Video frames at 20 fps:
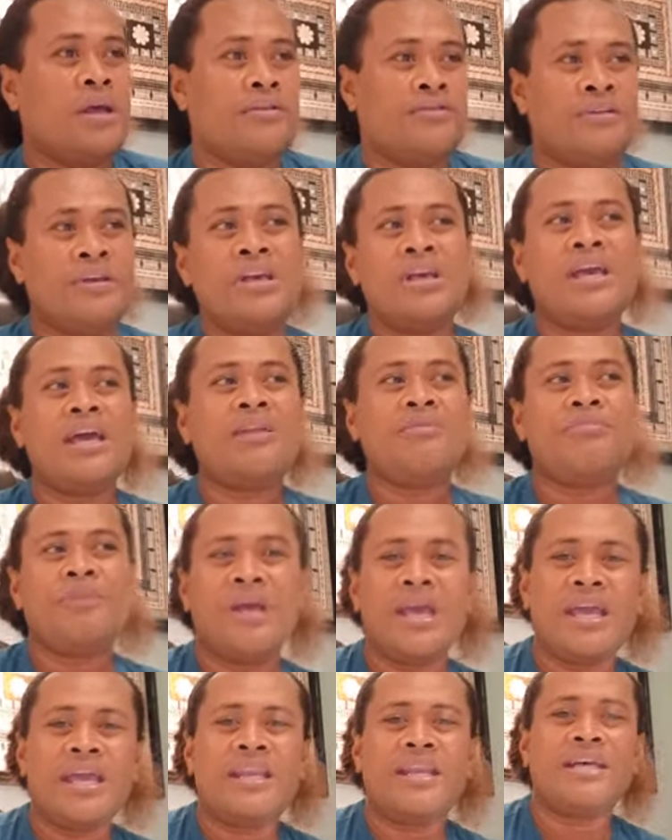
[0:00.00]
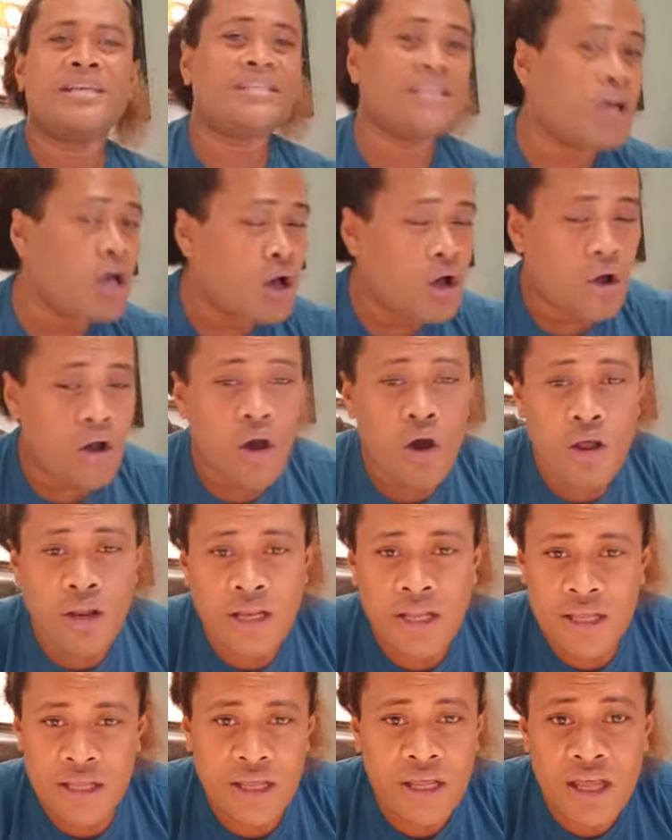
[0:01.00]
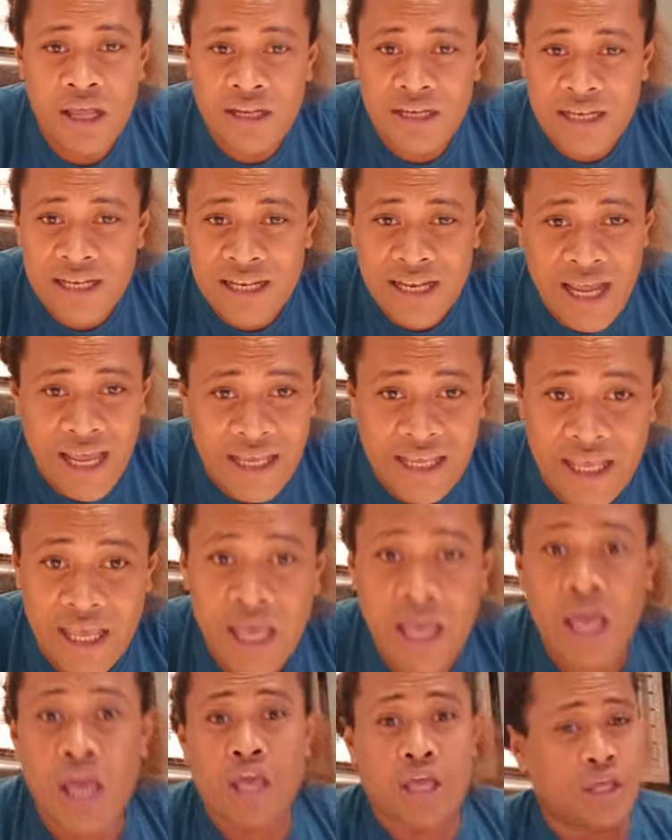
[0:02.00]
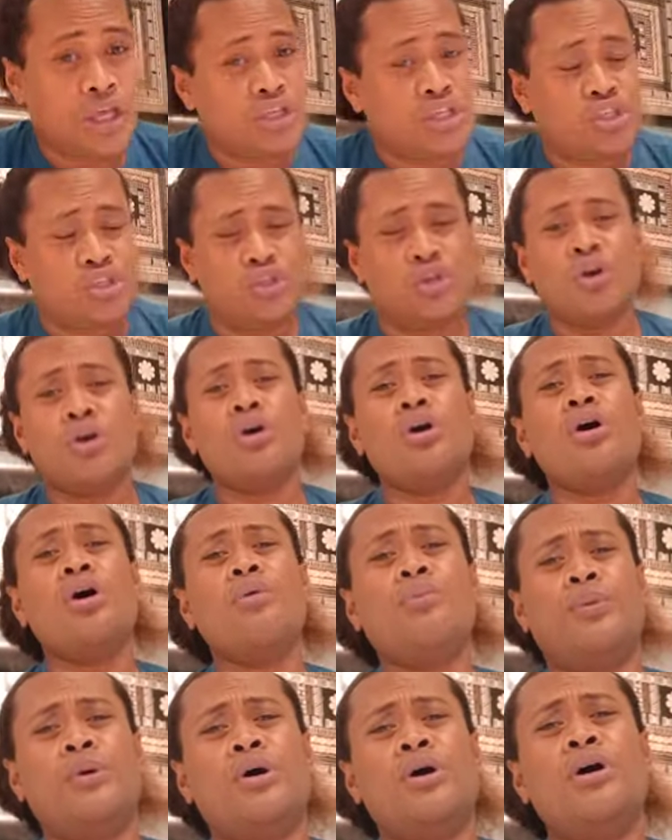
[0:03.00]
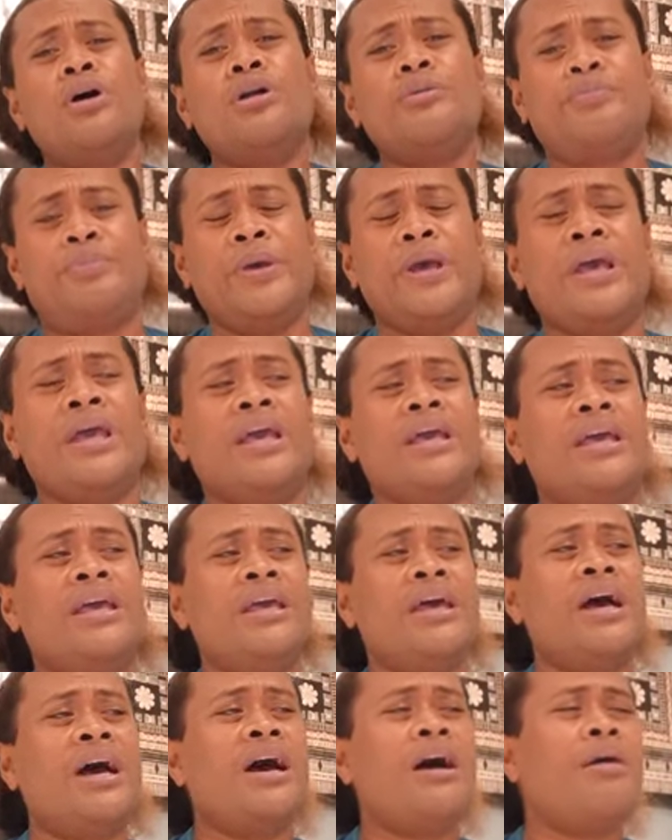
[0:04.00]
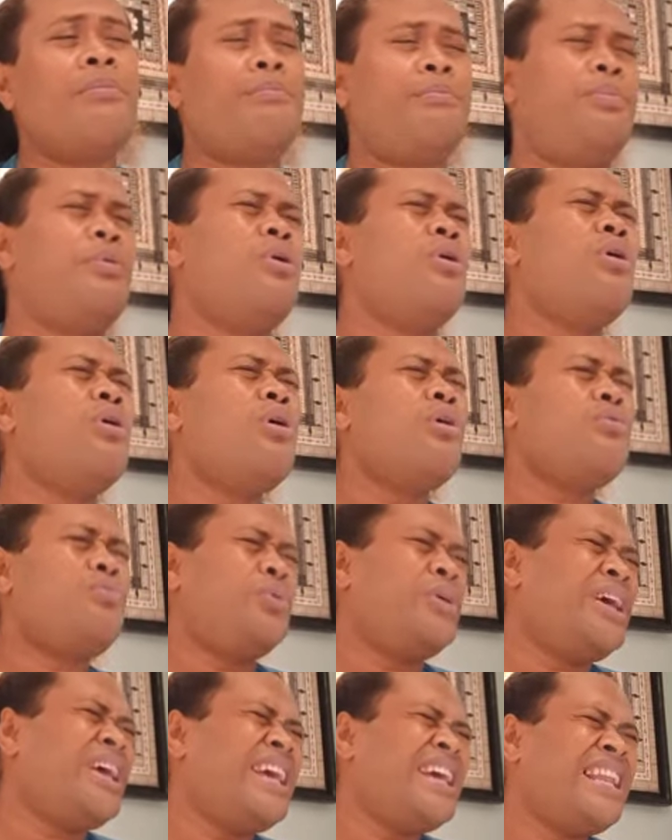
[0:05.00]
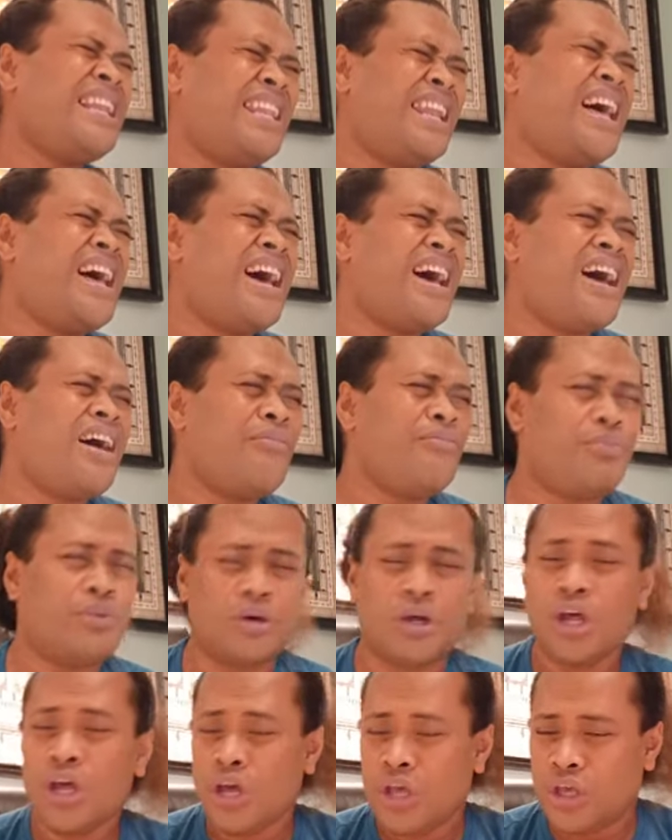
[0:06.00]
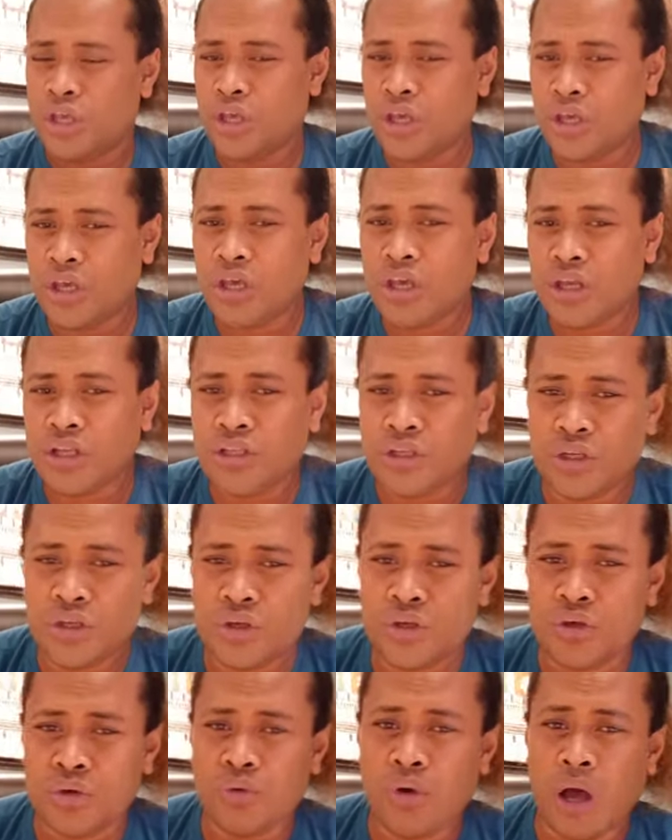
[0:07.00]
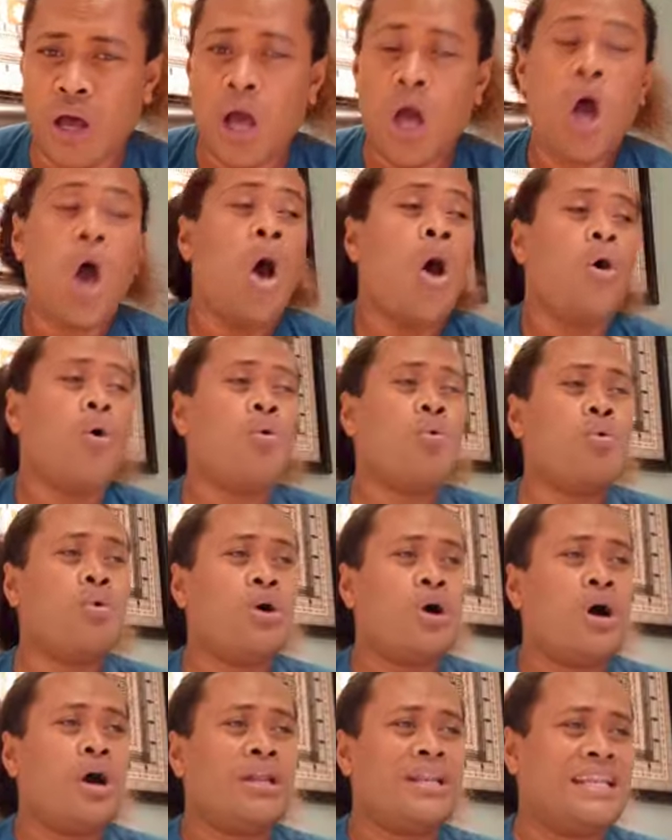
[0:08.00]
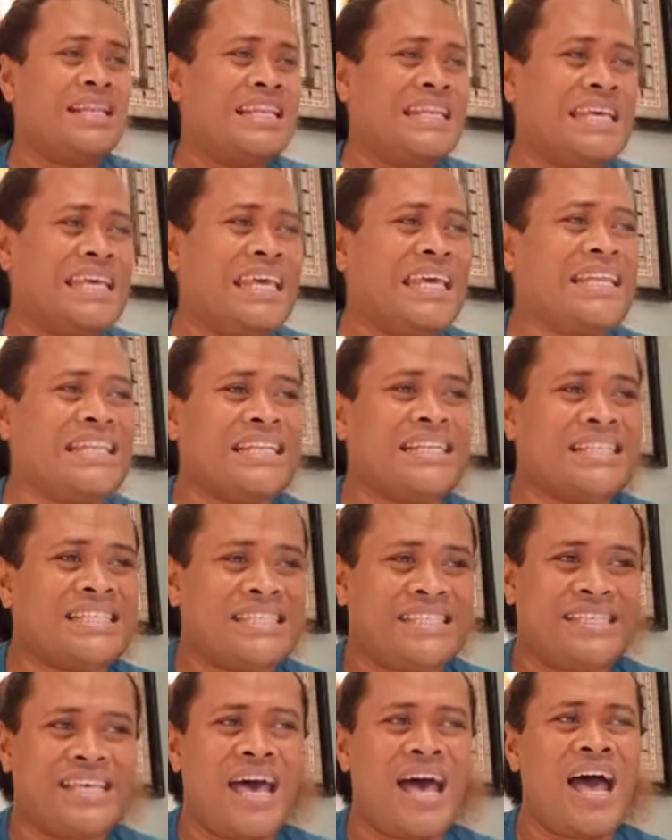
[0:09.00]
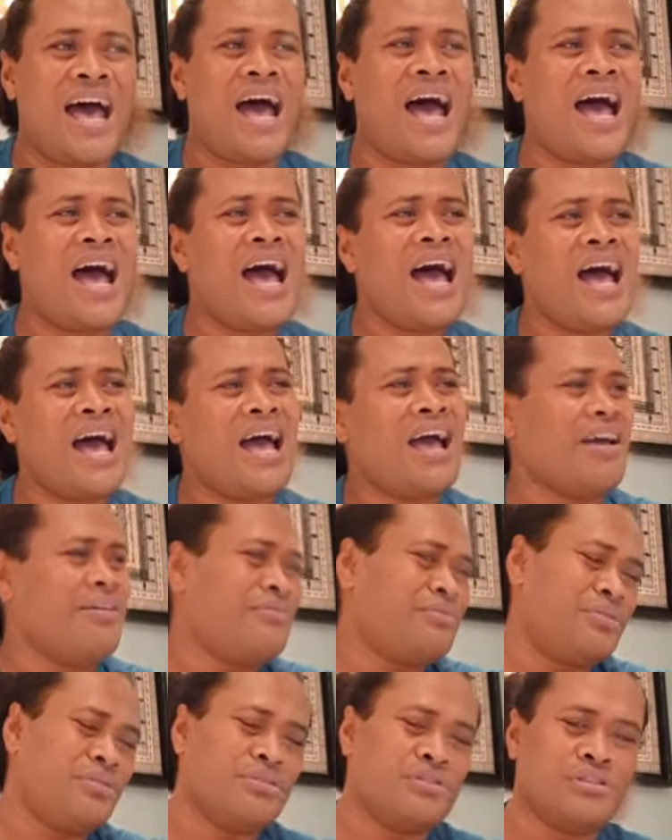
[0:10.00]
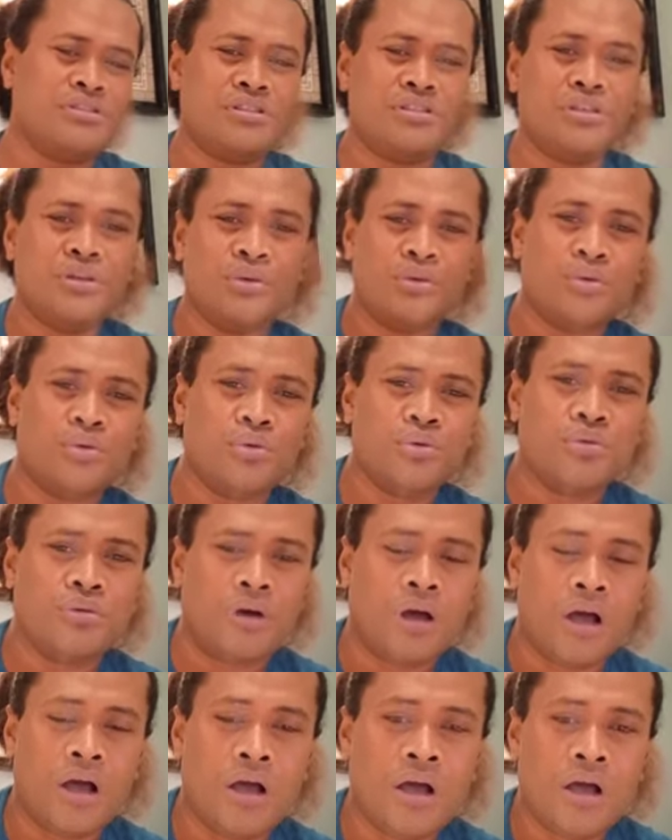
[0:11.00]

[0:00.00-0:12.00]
He had made us all alike. It sure would be a boring life, but he knew what a little time can do.